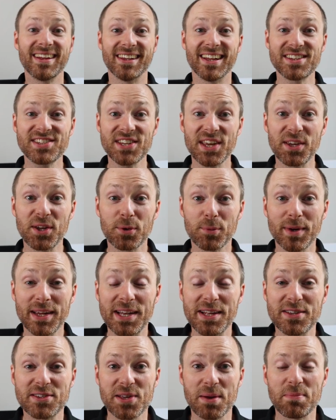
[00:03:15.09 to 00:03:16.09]
Let's say you're
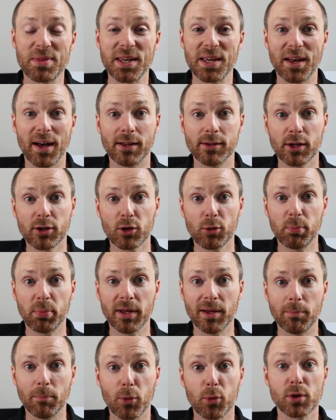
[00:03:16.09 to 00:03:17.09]
reading something a little
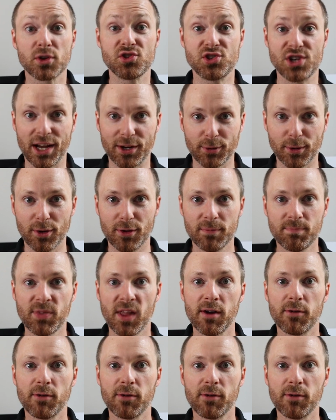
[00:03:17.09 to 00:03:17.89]
bit more general.